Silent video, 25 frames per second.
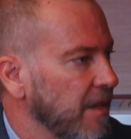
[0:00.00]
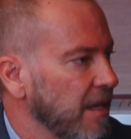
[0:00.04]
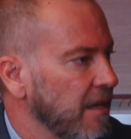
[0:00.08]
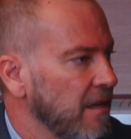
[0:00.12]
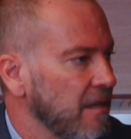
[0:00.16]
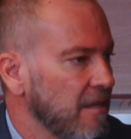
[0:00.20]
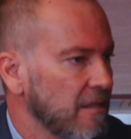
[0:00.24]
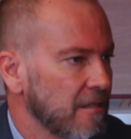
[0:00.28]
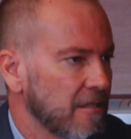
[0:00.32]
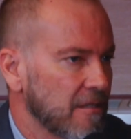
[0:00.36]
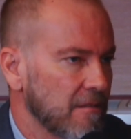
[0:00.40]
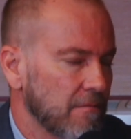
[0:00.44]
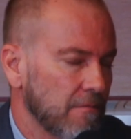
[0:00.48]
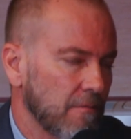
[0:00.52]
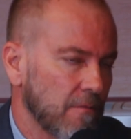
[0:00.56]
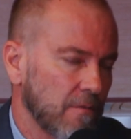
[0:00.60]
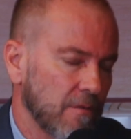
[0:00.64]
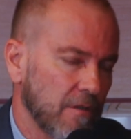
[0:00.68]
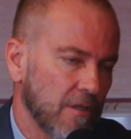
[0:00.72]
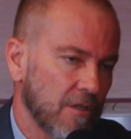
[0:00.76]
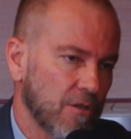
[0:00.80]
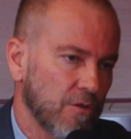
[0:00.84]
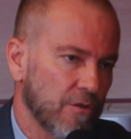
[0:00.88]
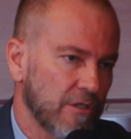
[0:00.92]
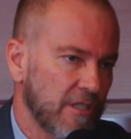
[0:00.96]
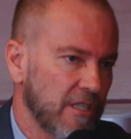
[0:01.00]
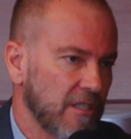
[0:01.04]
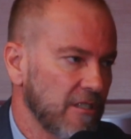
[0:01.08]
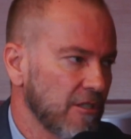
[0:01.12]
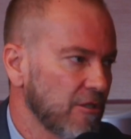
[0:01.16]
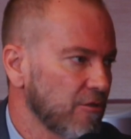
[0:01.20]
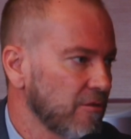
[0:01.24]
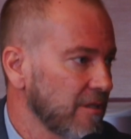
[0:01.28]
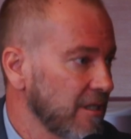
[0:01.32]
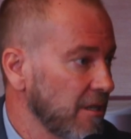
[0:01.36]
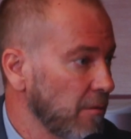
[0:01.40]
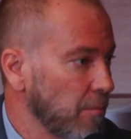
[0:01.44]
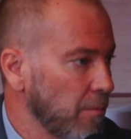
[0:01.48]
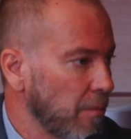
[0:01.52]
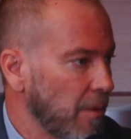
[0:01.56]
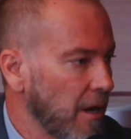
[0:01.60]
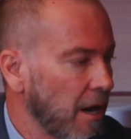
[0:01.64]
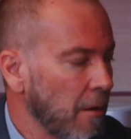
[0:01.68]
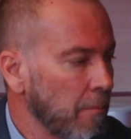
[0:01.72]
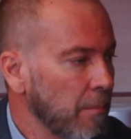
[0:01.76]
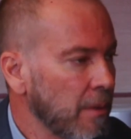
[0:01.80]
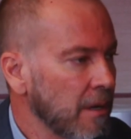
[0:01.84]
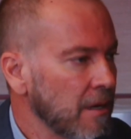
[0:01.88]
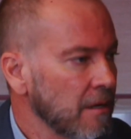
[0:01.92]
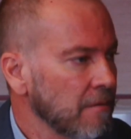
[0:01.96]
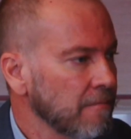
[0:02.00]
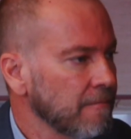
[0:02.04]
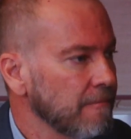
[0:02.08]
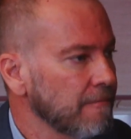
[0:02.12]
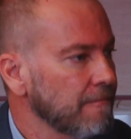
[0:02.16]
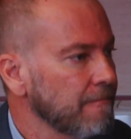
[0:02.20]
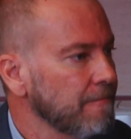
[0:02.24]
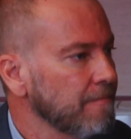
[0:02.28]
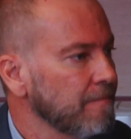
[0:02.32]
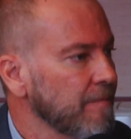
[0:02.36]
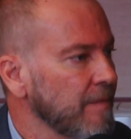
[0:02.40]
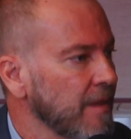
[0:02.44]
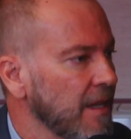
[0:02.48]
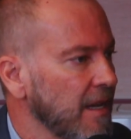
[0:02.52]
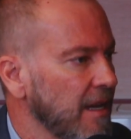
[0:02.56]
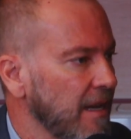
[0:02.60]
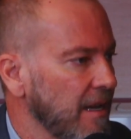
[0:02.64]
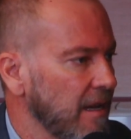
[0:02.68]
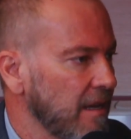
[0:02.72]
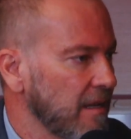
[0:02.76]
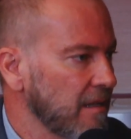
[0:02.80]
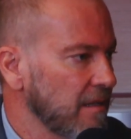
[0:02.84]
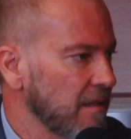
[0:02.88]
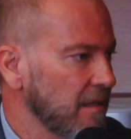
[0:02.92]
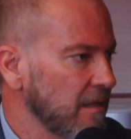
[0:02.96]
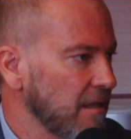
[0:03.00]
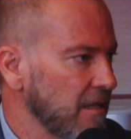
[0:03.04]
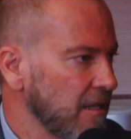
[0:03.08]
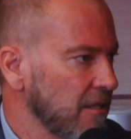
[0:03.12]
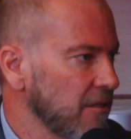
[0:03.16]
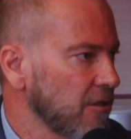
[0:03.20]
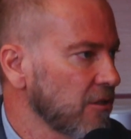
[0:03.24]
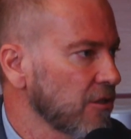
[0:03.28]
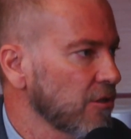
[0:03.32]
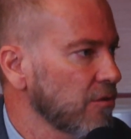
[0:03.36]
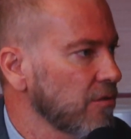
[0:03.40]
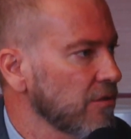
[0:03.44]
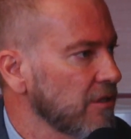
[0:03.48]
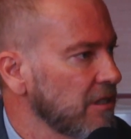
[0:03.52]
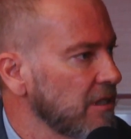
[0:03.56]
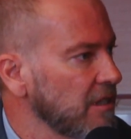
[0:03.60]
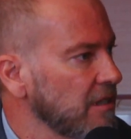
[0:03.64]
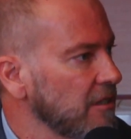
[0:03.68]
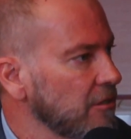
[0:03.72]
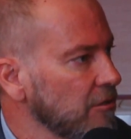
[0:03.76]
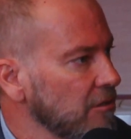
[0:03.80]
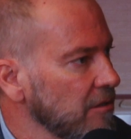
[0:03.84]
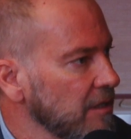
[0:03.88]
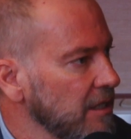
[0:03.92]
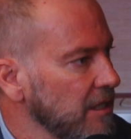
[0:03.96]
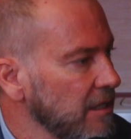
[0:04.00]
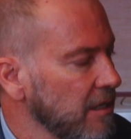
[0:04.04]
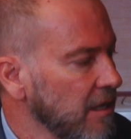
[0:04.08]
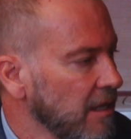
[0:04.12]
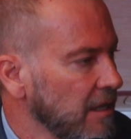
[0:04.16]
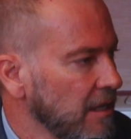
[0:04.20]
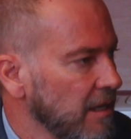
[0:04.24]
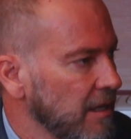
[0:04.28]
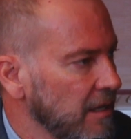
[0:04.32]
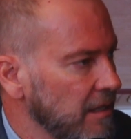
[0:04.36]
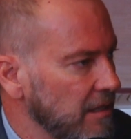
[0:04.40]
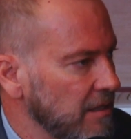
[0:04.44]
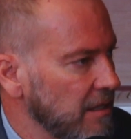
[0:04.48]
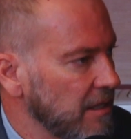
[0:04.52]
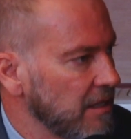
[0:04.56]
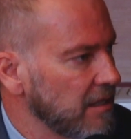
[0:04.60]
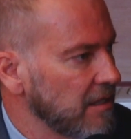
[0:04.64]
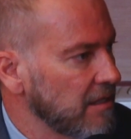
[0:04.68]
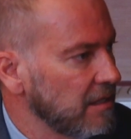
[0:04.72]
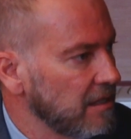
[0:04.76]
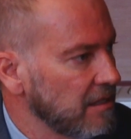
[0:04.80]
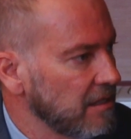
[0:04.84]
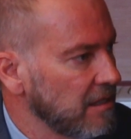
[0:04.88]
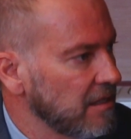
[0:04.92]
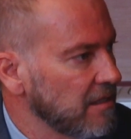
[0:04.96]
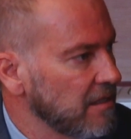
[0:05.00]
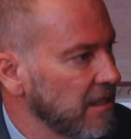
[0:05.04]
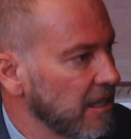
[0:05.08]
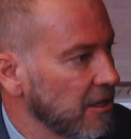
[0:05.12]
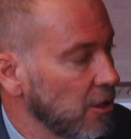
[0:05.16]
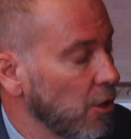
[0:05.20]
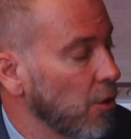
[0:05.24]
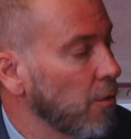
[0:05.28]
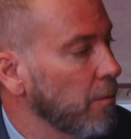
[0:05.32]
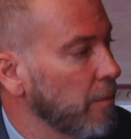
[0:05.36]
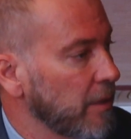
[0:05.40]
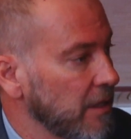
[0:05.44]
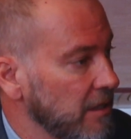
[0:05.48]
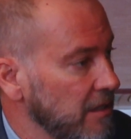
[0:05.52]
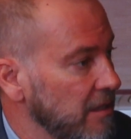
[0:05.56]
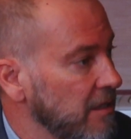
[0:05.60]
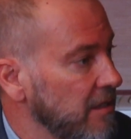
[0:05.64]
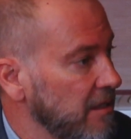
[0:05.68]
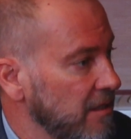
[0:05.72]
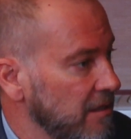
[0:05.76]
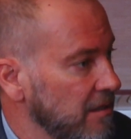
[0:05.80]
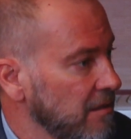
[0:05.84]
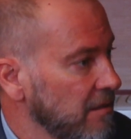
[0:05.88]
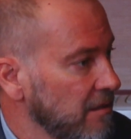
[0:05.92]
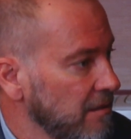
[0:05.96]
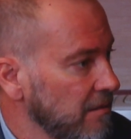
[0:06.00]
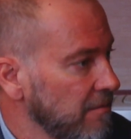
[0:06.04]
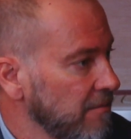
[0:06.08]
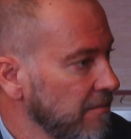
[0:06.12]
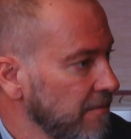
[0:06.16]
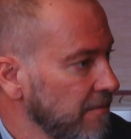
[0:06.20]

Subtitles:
either considering the Embrapa and either considering the companies.